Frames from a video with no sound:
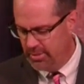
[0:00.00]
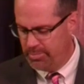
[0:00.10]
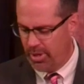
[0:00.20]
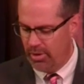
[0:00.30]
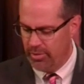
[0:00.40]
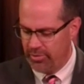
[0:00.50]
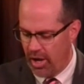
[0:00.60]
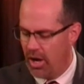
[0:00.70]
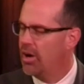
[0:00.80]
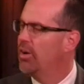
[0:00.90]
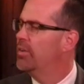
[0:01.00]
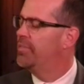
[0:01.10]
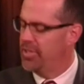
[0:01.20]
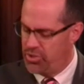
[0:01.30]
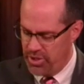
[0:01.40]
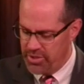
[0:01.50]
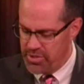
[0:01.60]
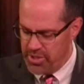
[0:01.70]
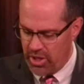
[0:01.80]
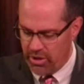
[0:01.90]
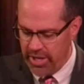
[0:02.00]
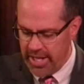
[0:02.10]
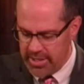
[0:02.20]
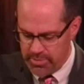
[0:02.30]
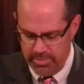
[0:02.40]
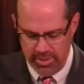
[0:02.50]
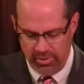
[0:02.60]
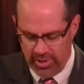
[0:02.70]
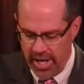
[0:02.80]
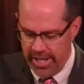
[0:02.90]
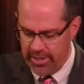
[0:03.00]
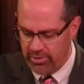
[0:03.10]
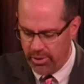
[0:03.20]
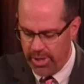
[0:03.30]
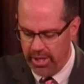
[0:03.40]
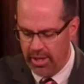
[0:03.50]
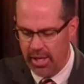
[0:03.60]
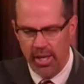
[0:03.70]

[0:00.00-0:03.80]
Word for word: Paul's heart for the churches in Crete as we've been studying, so he,